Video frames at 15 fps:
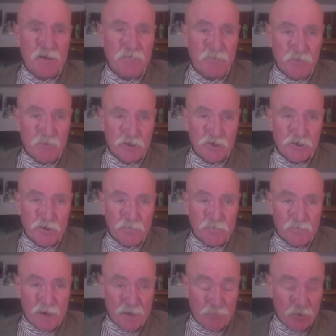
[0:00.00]
version of
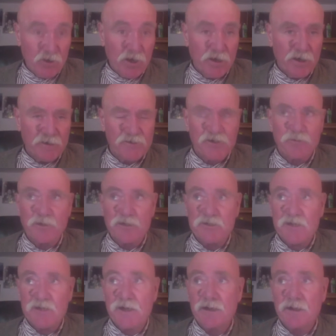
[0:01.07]
my book on
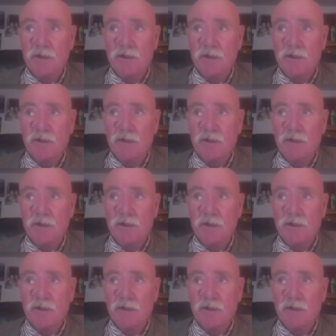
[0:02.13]
Azerbaijan